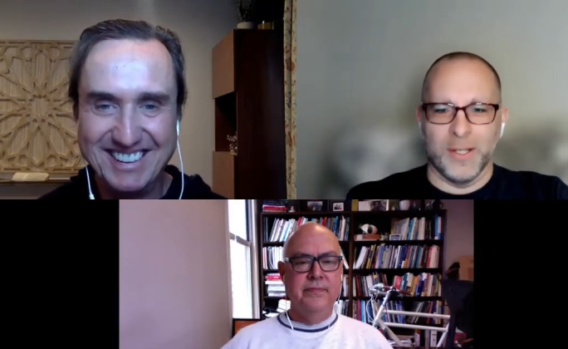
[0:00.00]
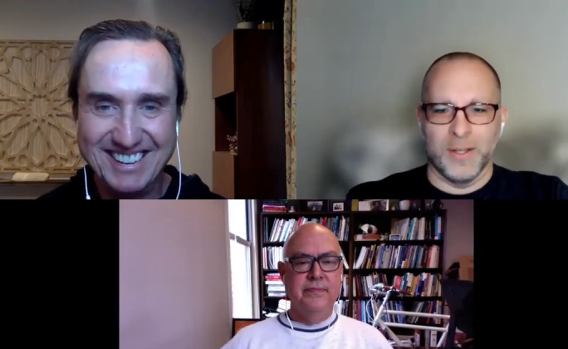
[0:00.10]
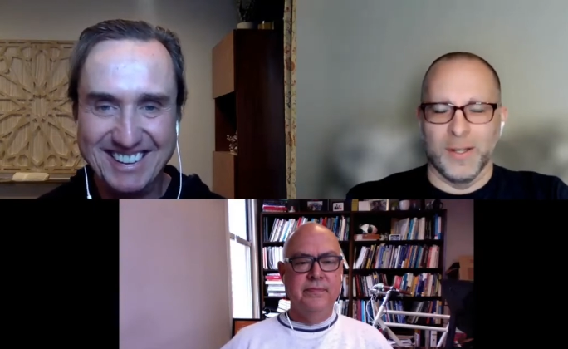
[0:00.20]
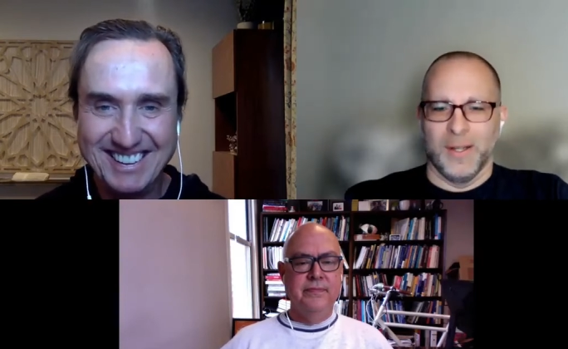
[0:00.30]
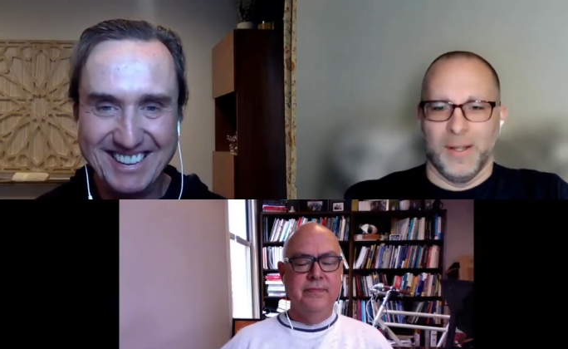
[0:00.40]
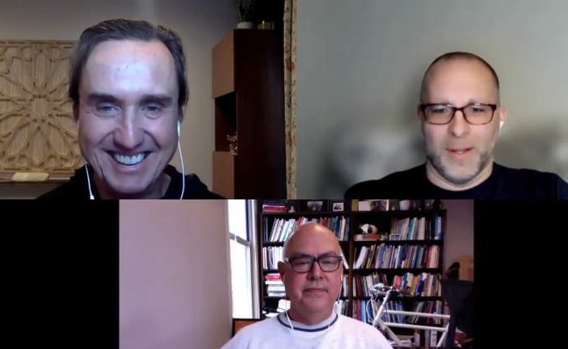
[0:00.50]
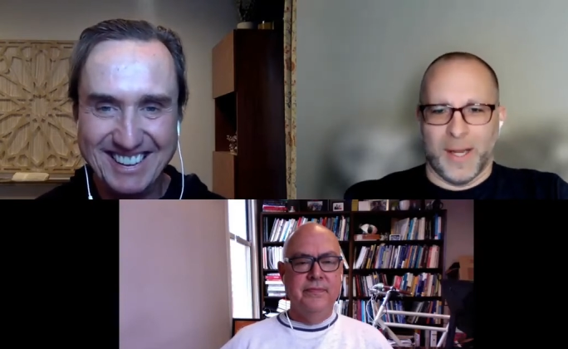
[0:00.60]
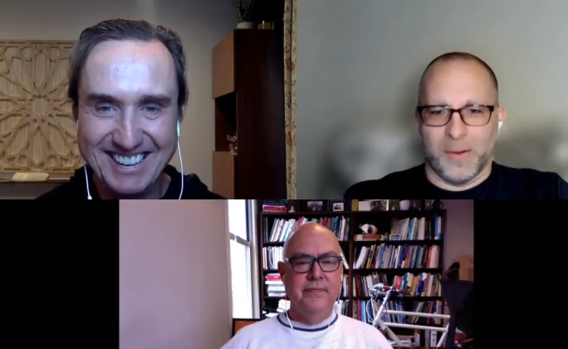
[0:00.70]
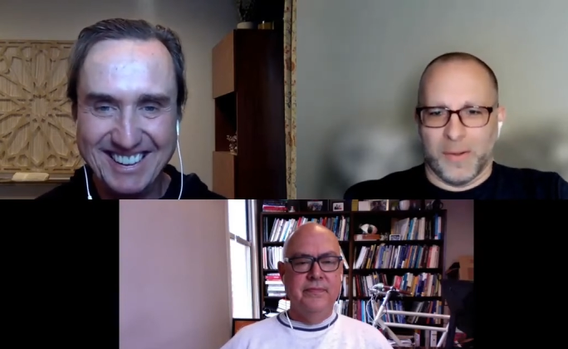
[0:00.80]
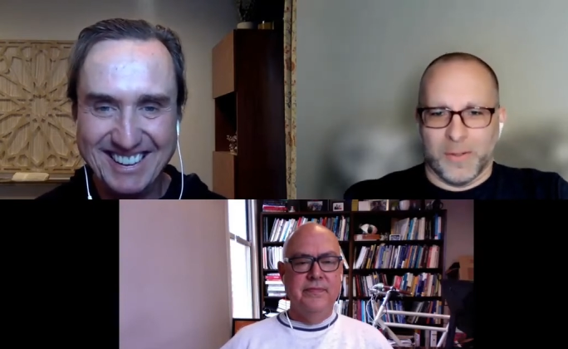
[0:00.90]
Speaker 1: to
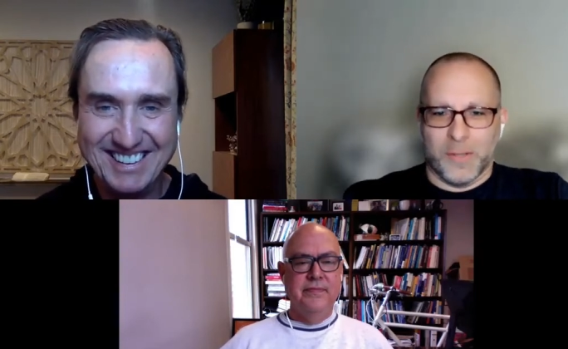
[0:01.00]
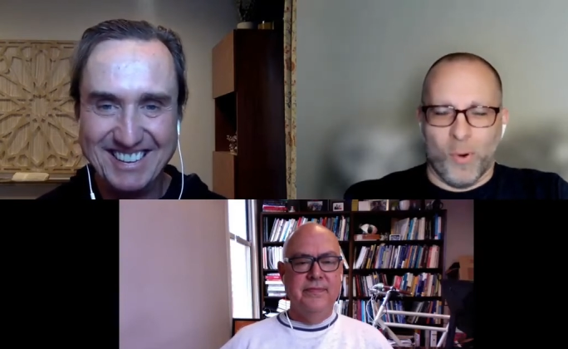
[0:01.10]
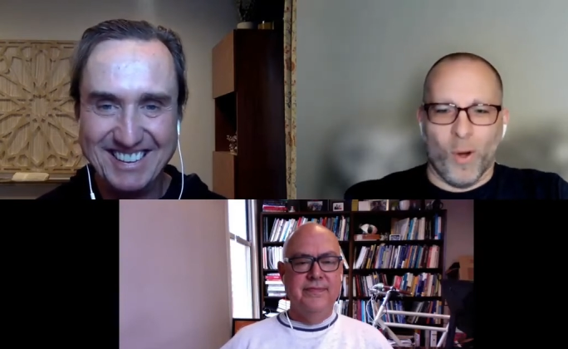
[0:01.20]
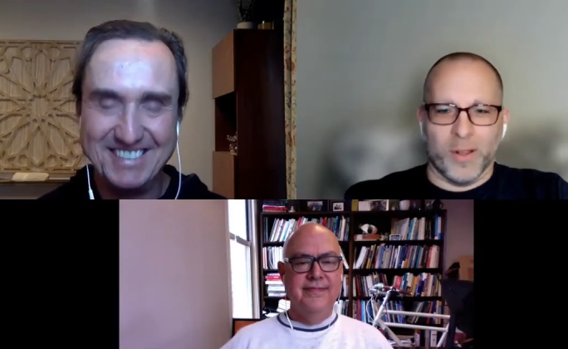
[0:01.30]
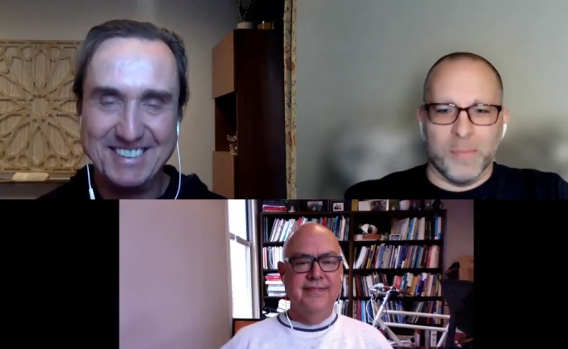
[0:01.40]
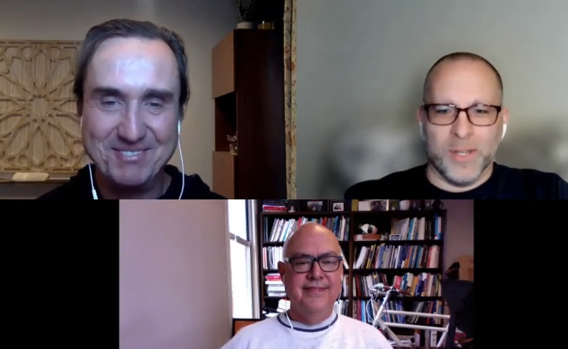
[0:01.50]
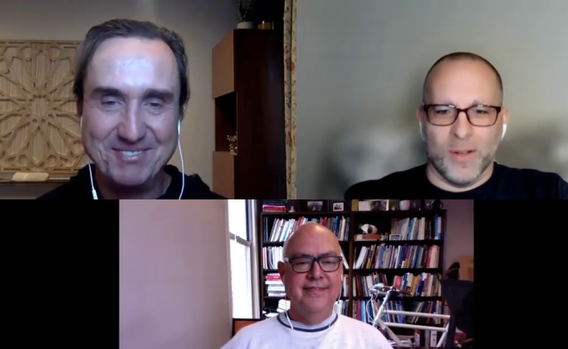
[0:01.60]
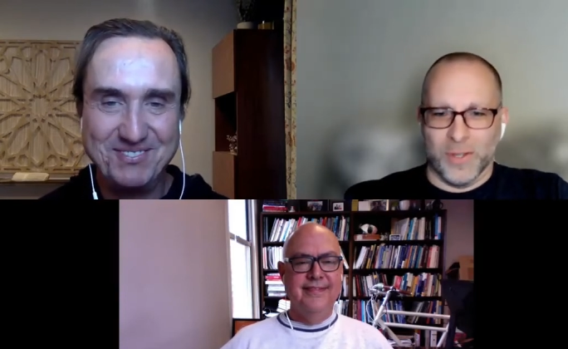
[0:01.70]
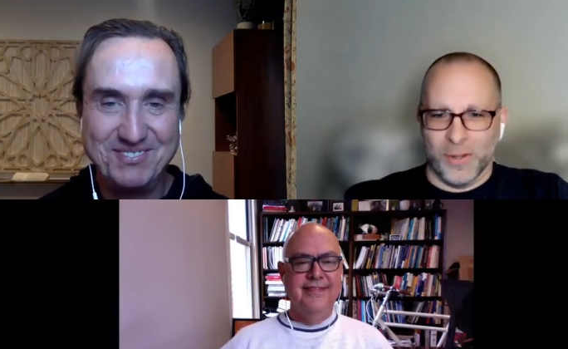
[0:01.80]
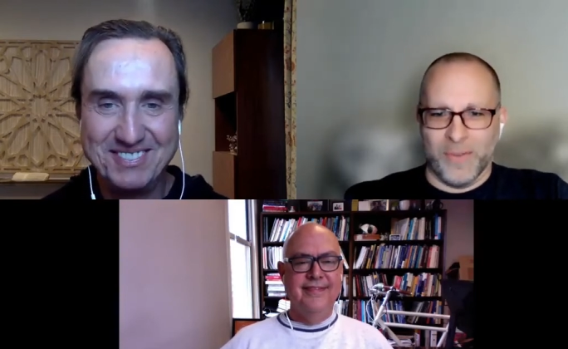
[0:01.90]
like support
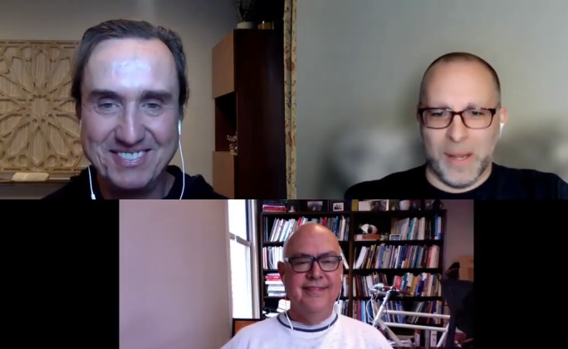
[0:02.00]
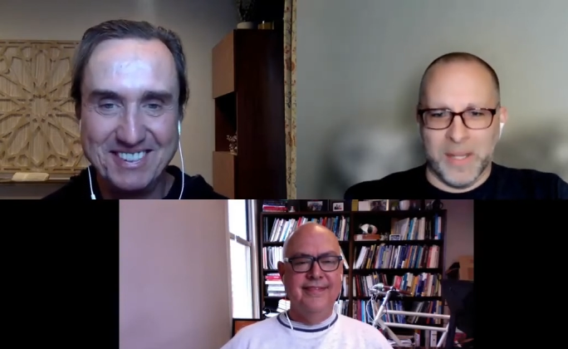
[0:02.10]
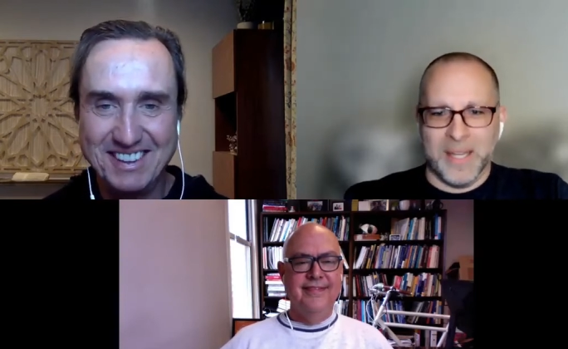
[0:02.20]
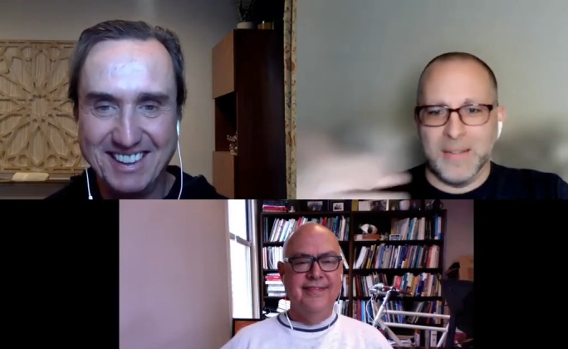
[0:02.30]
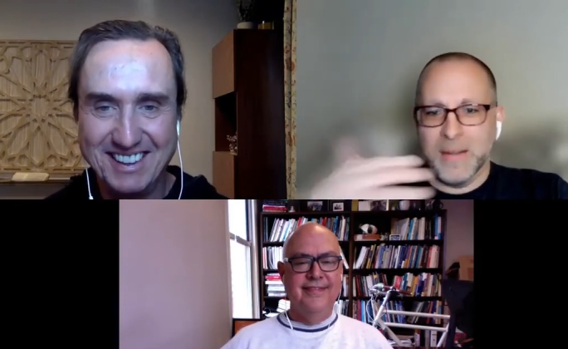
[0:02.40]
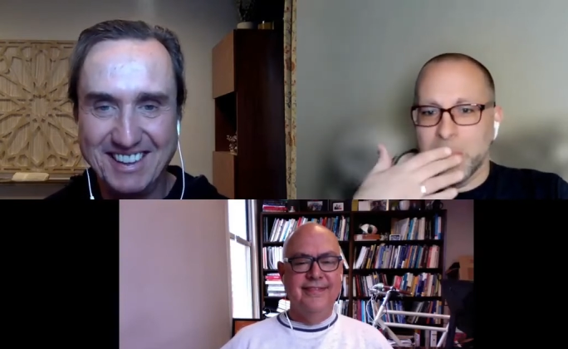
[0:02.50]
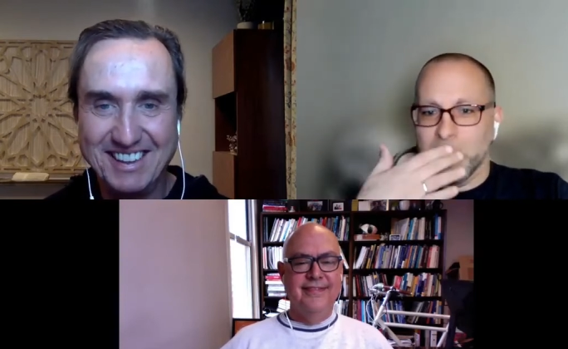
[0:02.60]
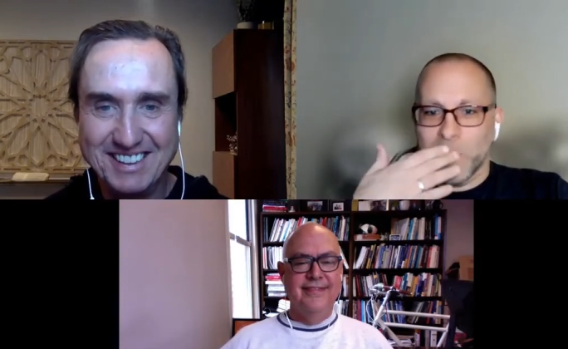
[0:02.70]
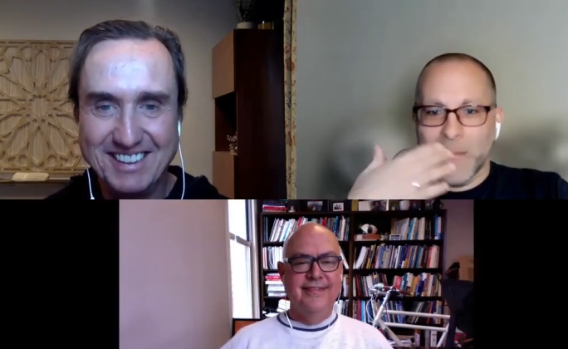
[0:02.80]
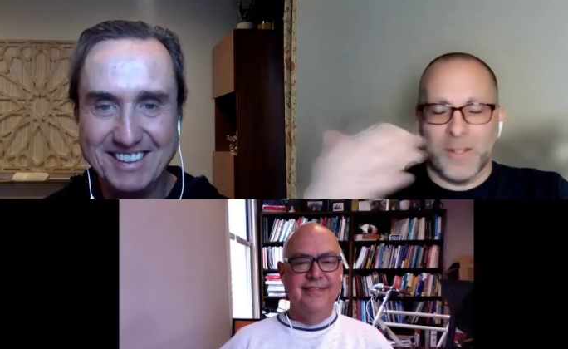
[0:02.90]
themselves and their families
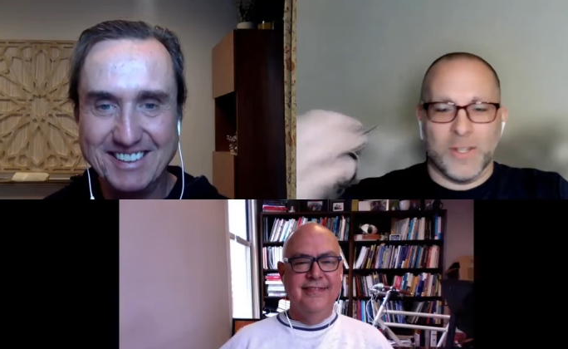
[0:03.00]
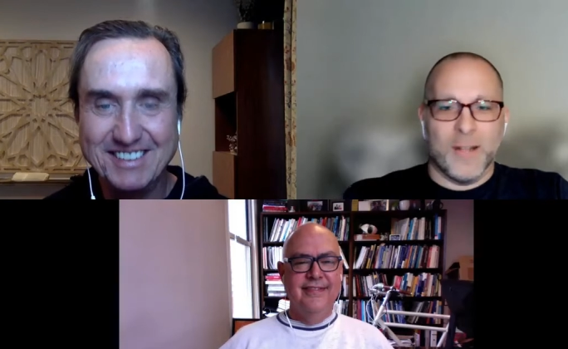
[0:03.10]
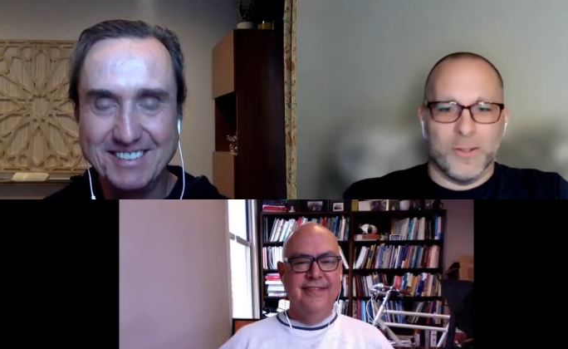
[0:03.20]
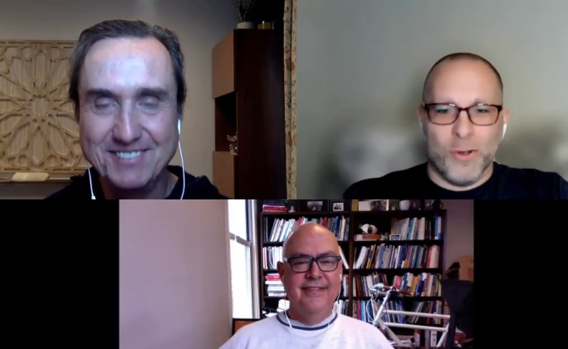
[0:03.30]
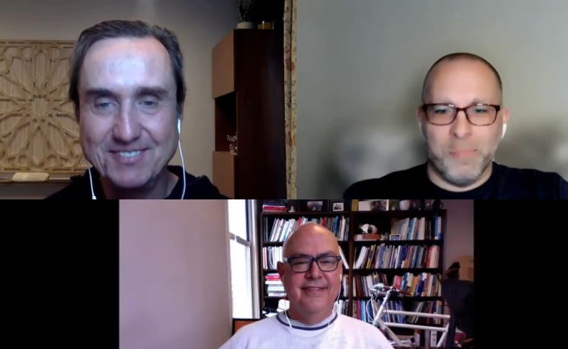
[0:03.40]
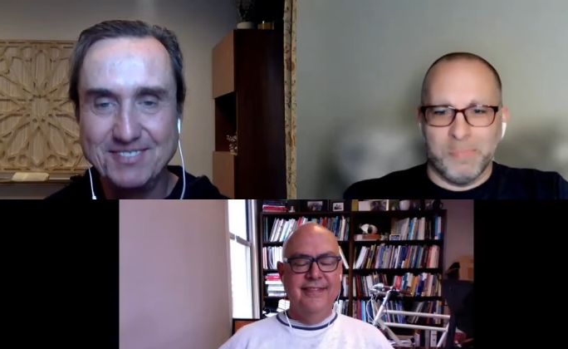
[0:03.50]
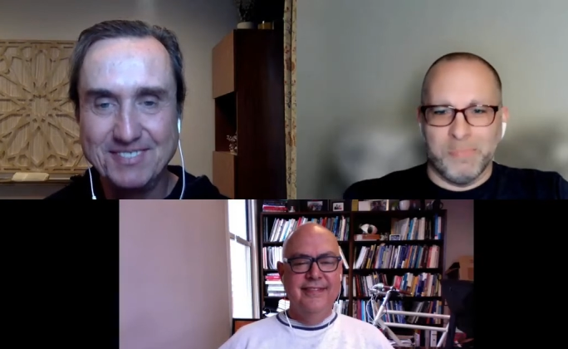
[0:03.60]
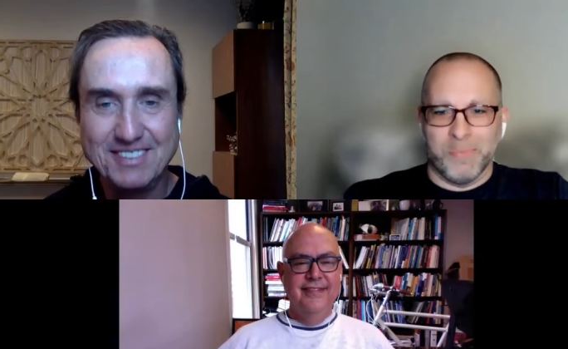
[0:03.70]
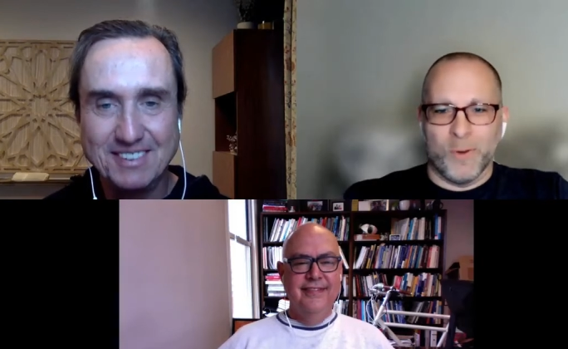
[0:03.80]
it's it's so